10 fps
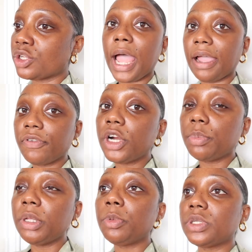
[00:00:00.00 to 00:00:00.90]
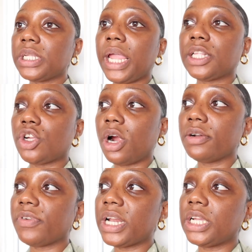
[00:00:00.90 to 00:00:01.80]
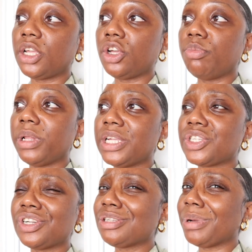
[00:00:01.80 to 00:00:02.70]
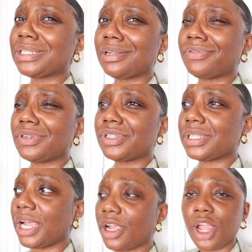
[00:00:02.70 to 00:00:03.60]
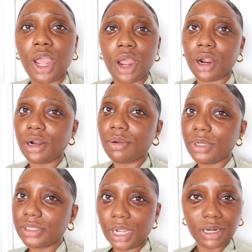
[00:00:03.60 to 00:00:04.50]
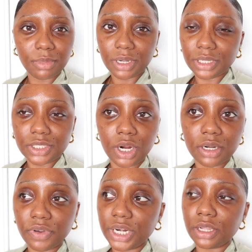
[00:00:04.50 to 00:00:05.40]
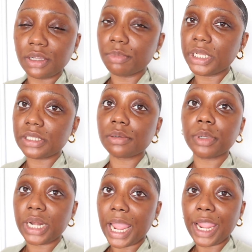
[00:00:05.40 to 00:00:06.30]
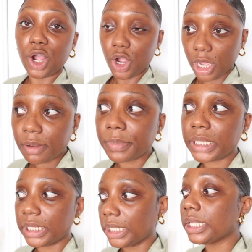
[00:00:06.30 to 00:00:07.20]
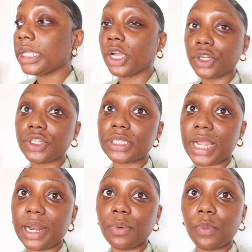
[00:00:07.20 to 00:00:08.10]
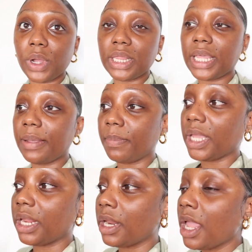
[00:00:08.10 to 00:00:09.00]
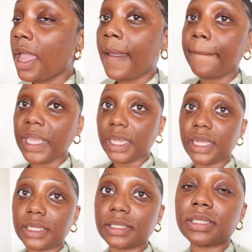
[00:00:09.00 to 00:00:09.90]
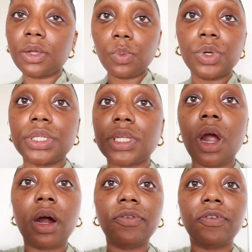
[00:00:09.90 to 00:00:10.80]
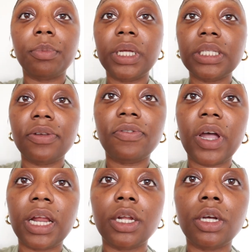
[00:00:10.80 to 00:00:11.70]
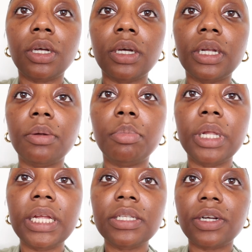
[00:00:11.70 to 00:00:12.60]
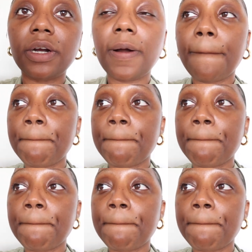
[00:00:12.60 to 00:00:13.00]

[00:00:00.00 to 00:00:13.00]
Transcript: I've heard people say it's hard finding a good blazer, and to myself, I was just like, girl, what are you talking about? It's hard finding a good blazer, but I completely understand what they mean because it was hard for me to find a good blazer.